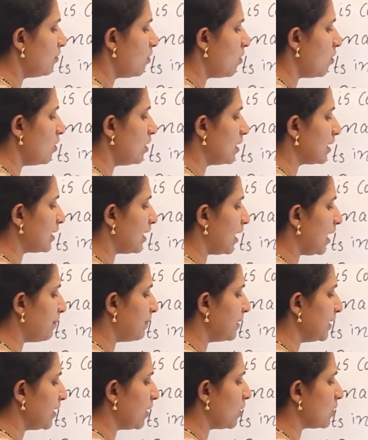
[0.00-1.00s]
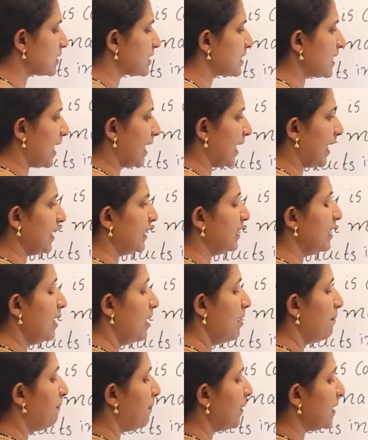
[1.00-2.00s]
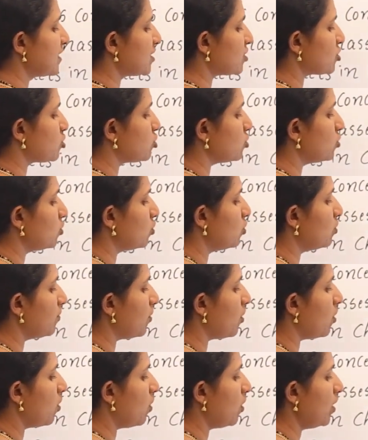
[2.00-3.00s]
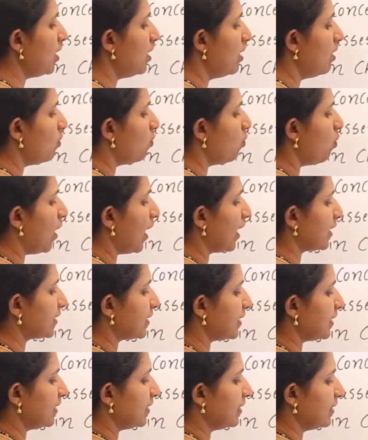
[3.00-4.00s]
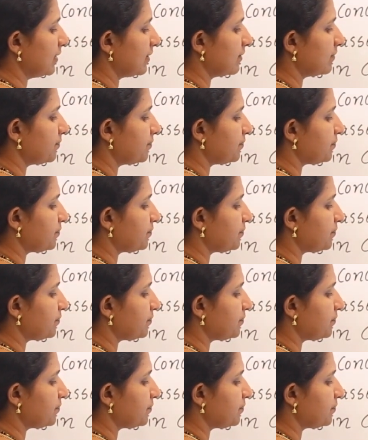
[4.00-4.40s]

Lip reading: mole carbon dioxide plus 2 mole water.